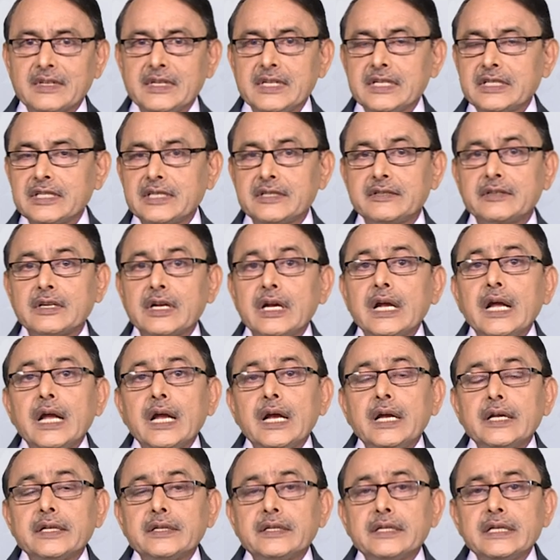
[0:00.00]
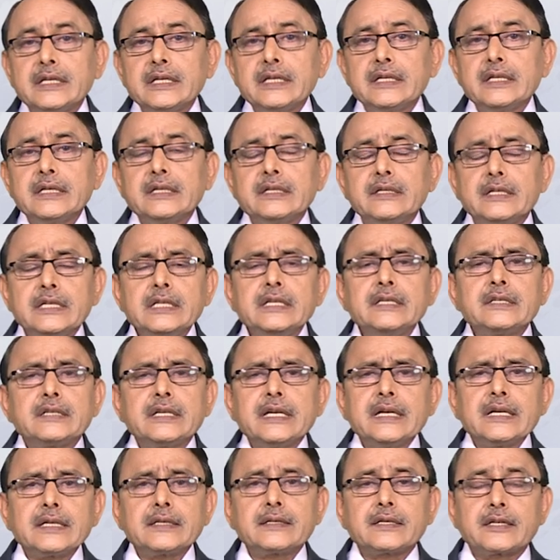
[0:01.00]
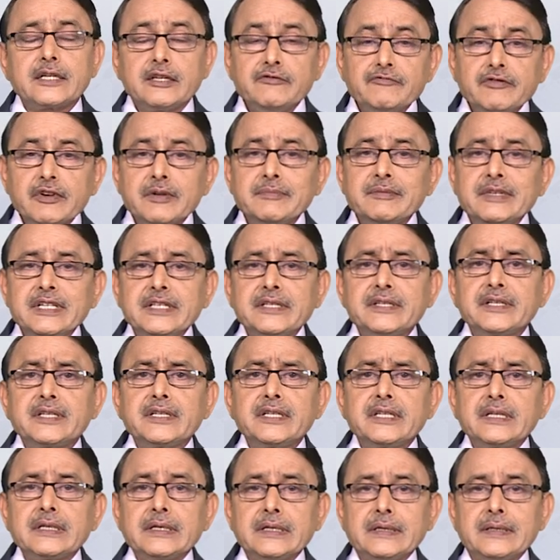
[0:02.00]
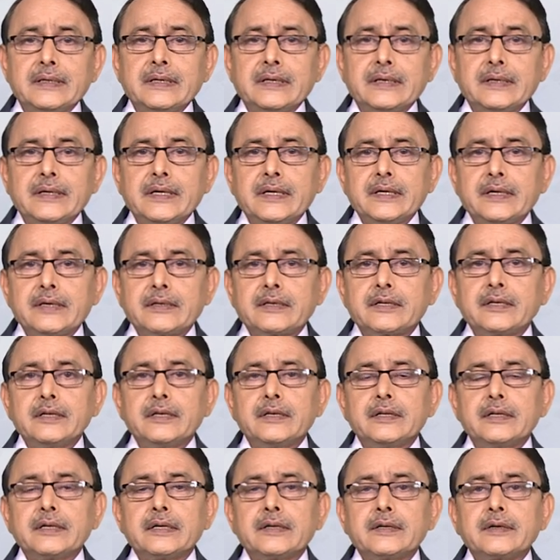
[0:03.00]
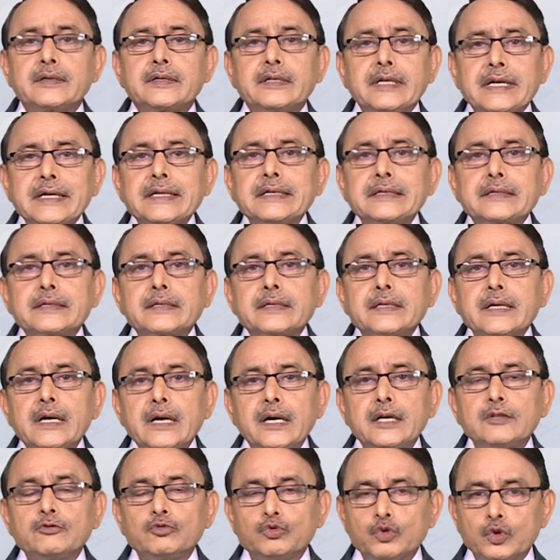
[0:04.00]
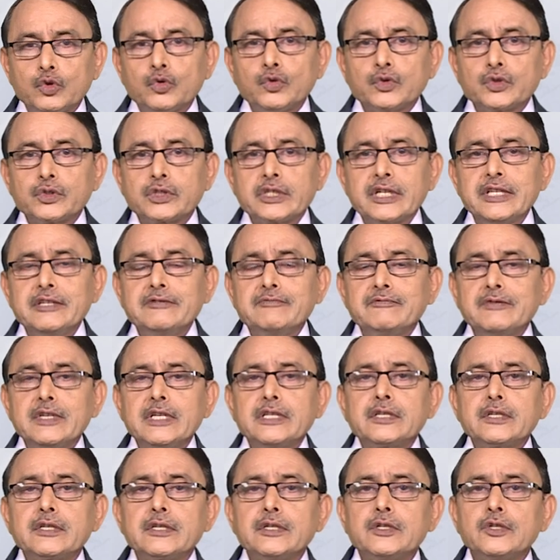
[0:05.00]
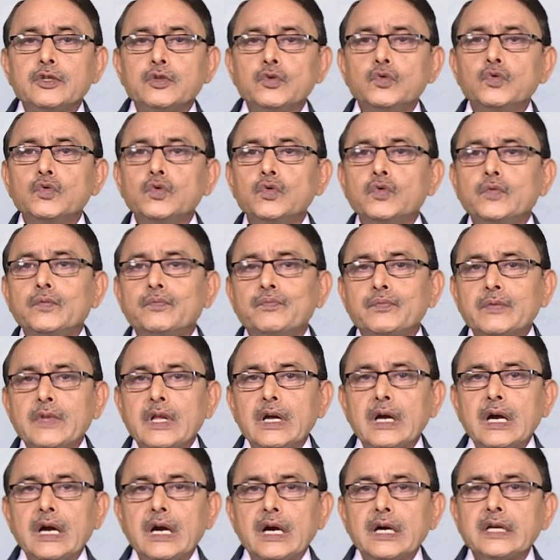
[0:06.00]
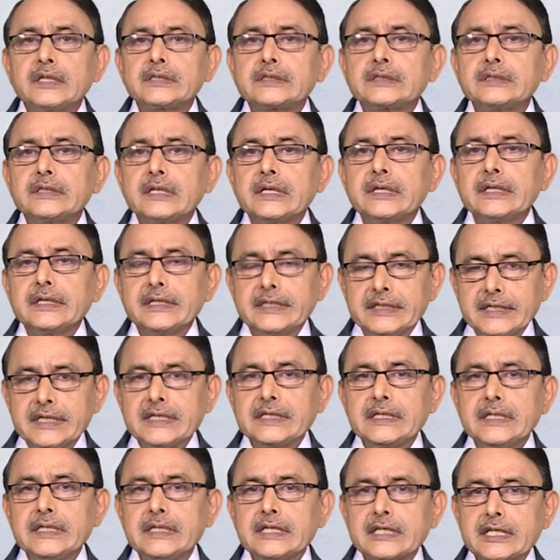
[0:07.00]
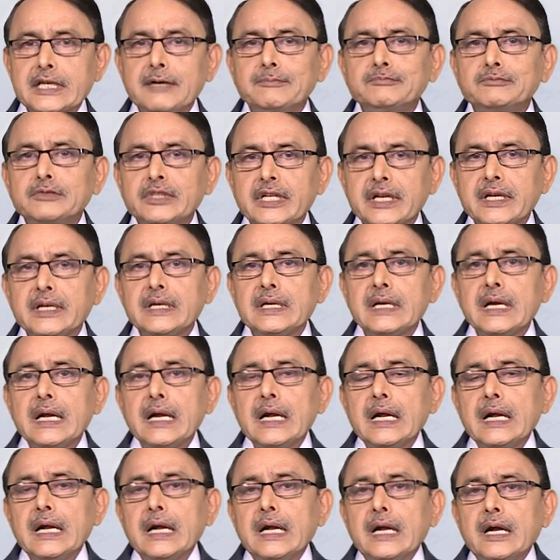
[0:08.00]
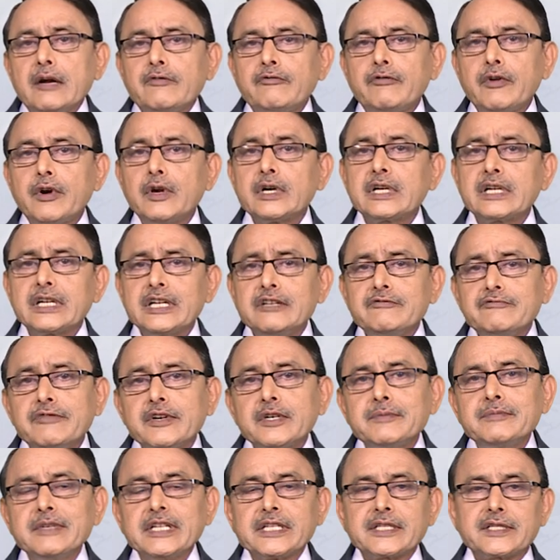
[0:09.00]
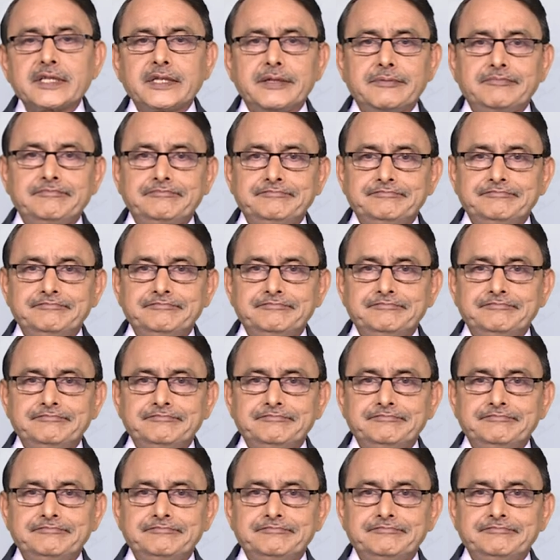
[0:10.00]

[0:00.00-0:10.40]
in there. They, these tags confirmation uh, tags are those in which you ask the addressee something for confirmation